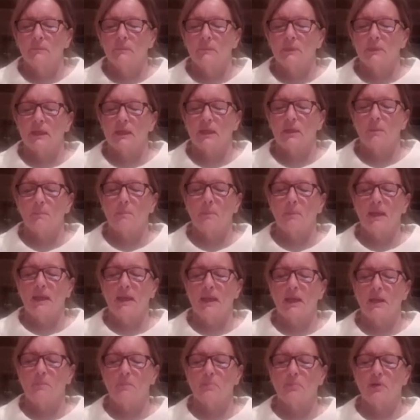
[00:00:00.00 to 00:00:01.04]
Take a
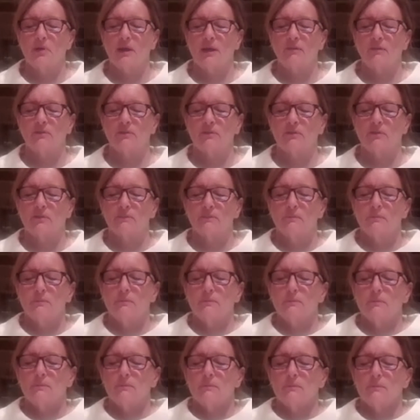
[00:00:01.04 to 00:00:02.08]
big breath
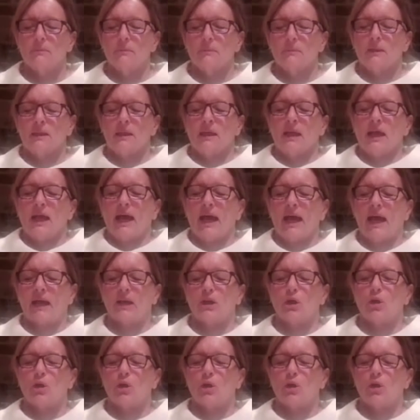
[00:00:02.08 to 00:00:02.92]
and